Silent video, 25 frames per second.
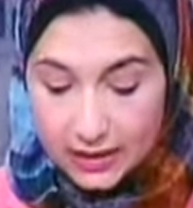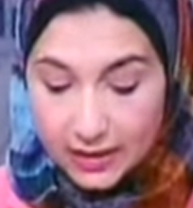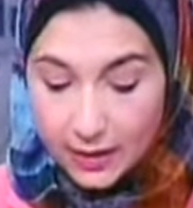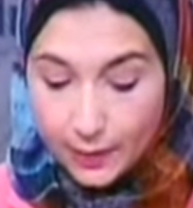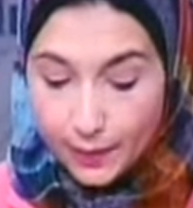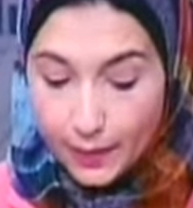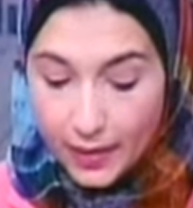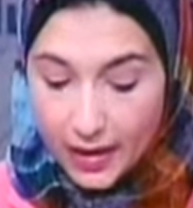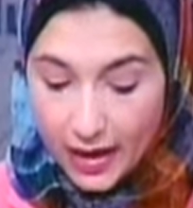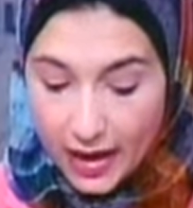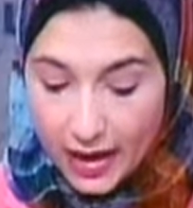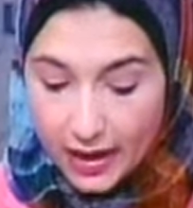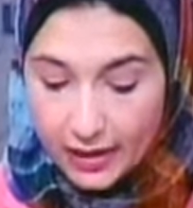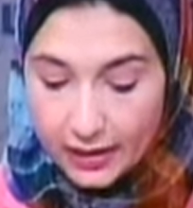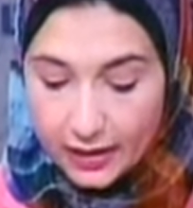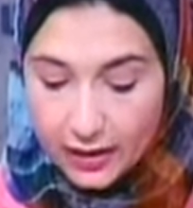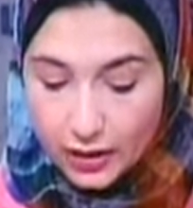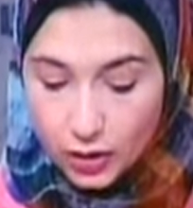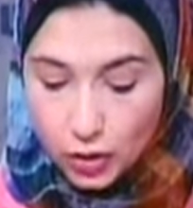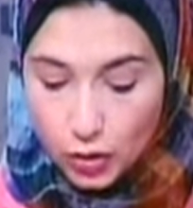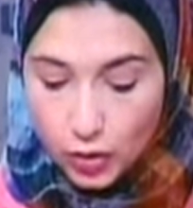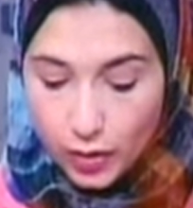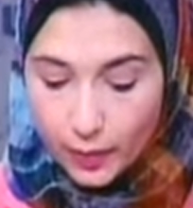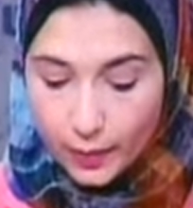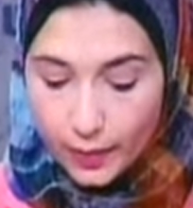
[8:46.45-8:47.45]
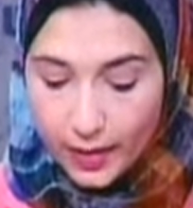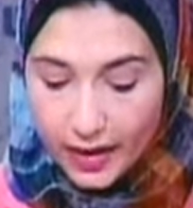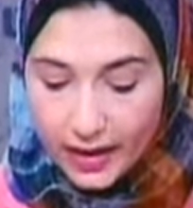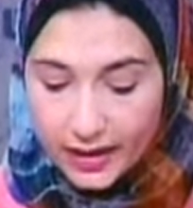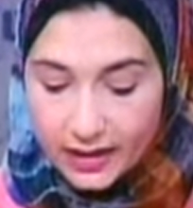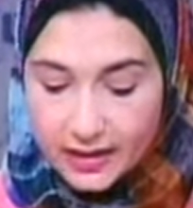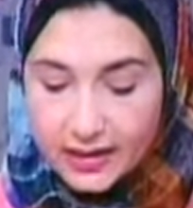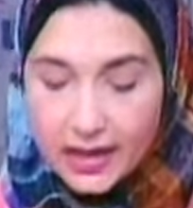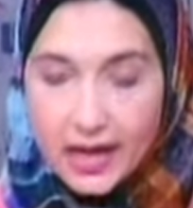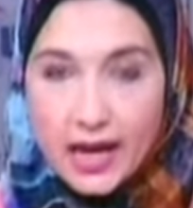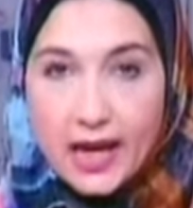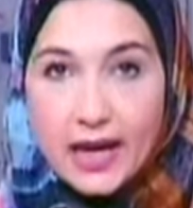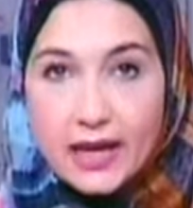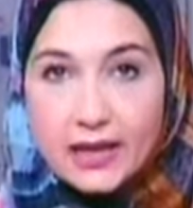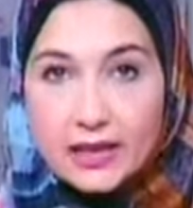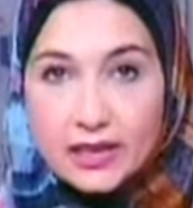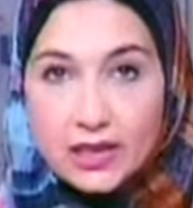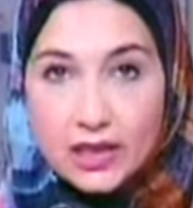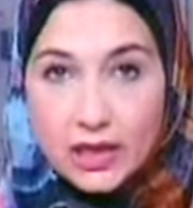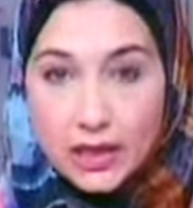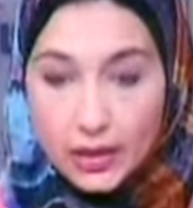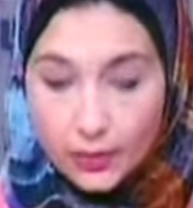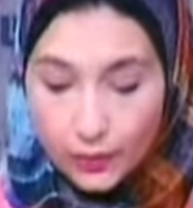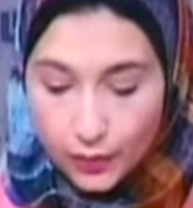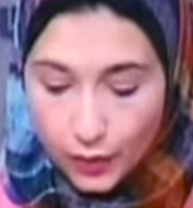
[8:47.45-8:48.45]
is a plan to replace and
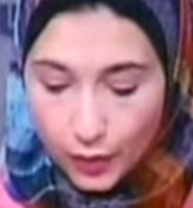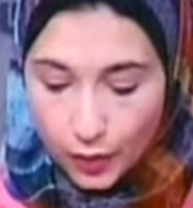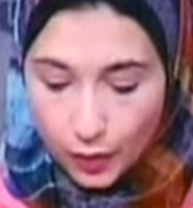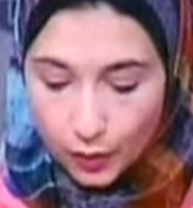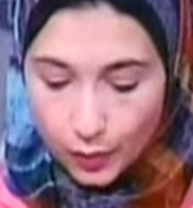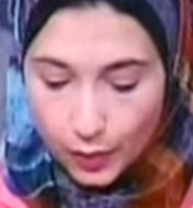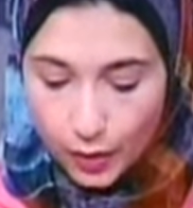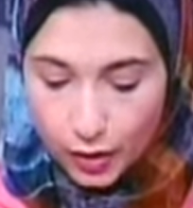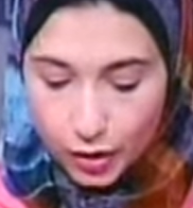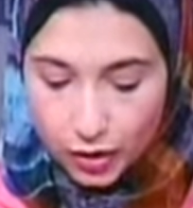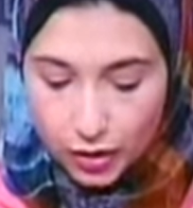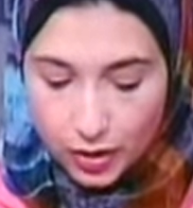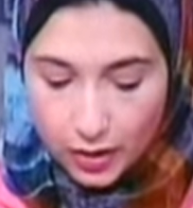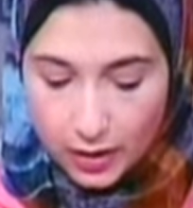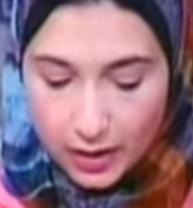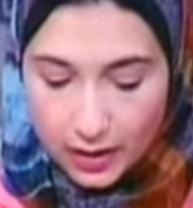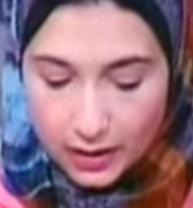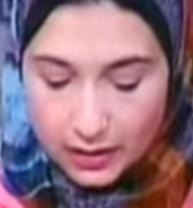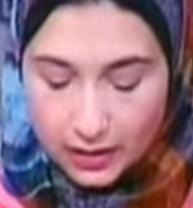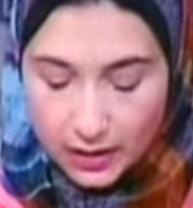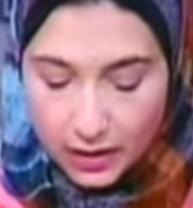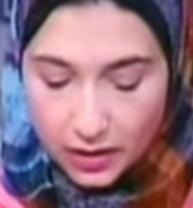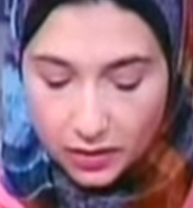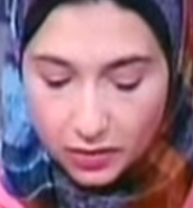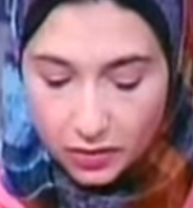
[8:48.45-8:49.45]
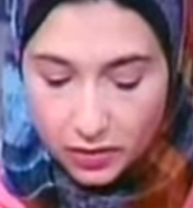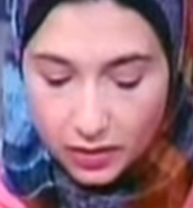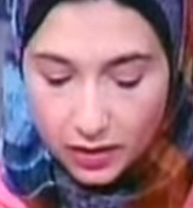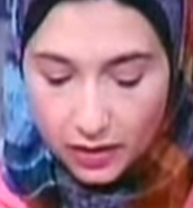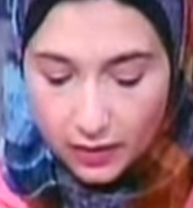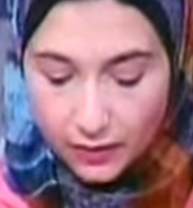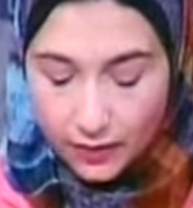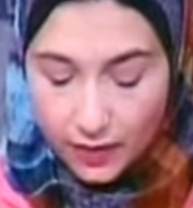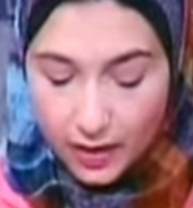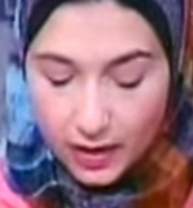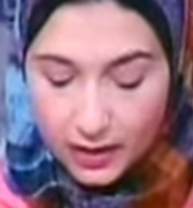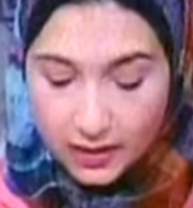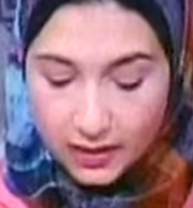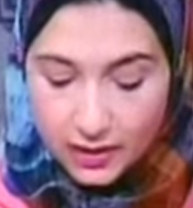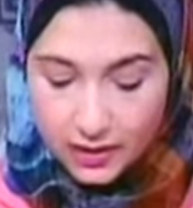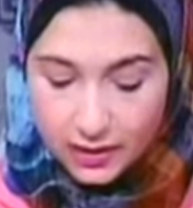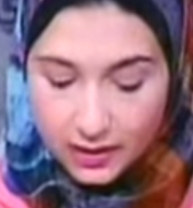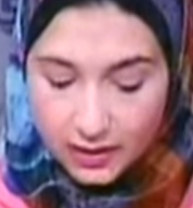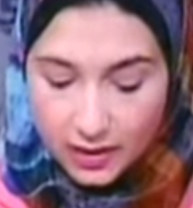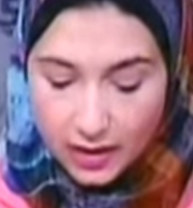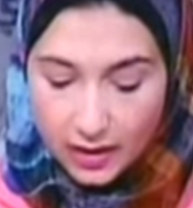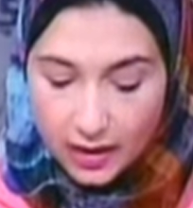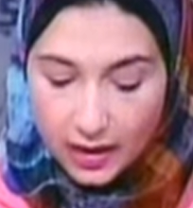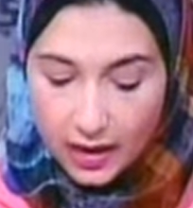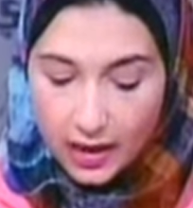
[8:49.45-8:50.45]
refurbish the security
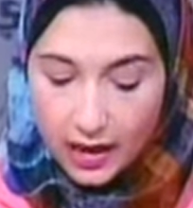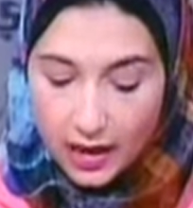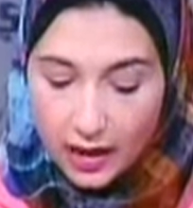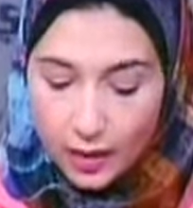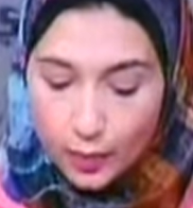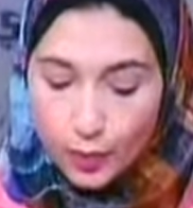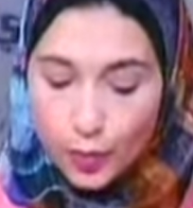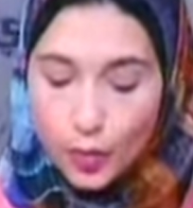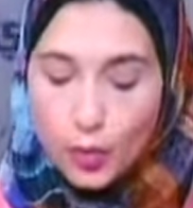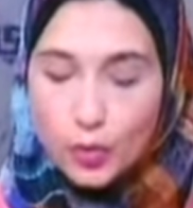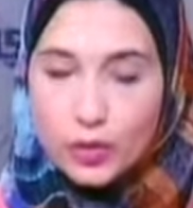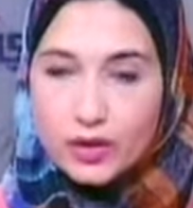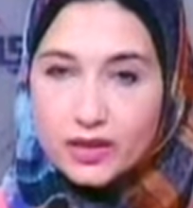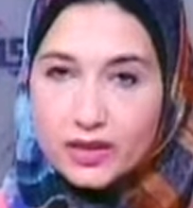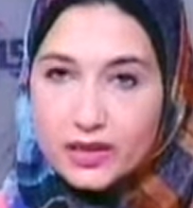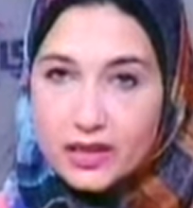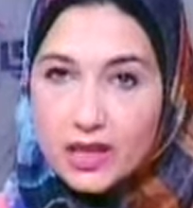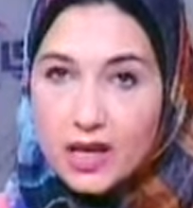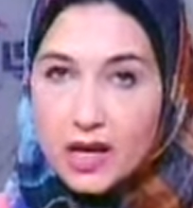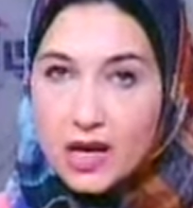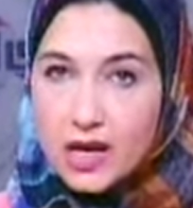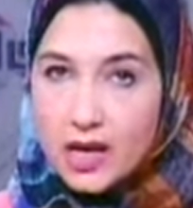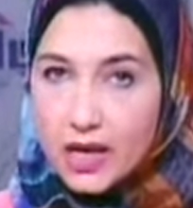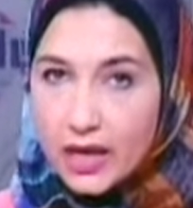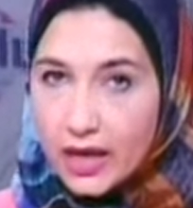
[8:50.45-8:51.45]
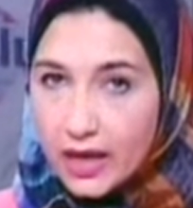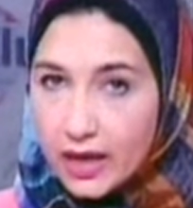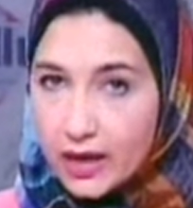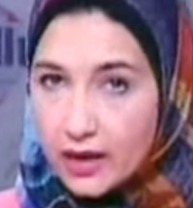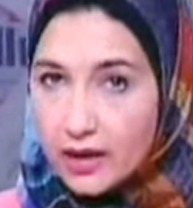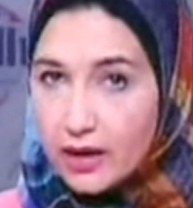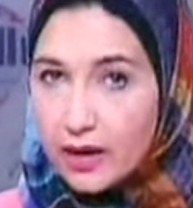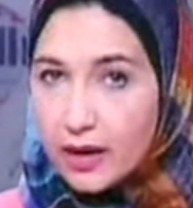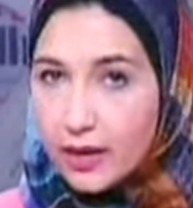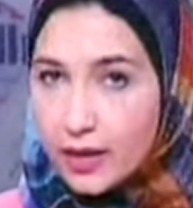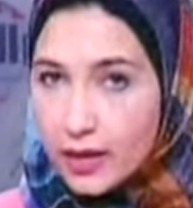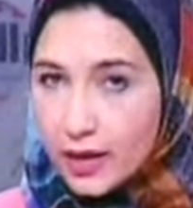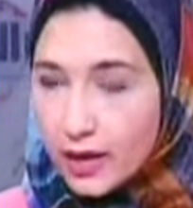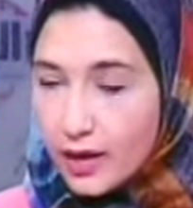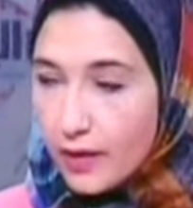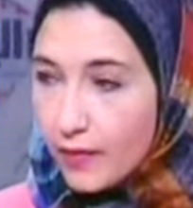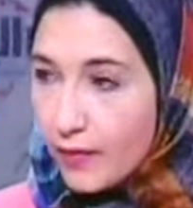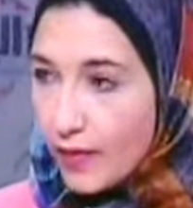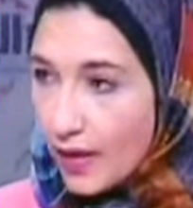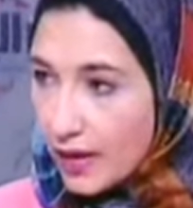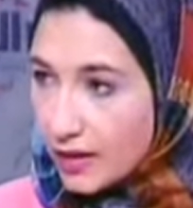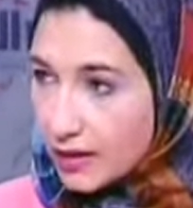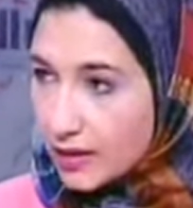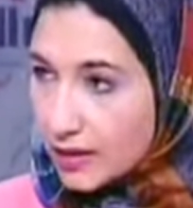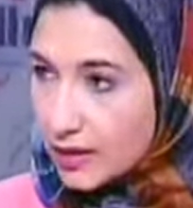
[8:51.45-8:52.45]
devices at the airports in three
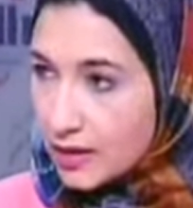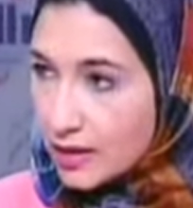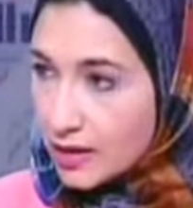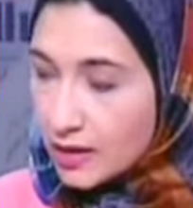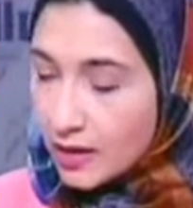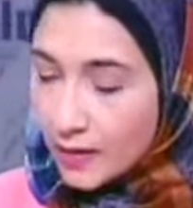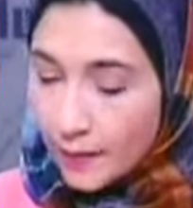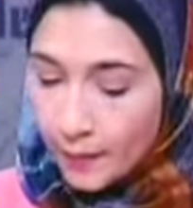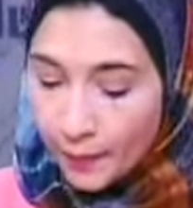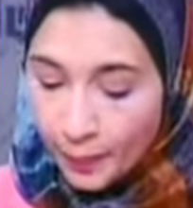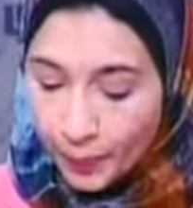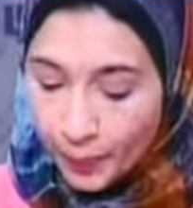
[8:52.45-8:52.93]
phases.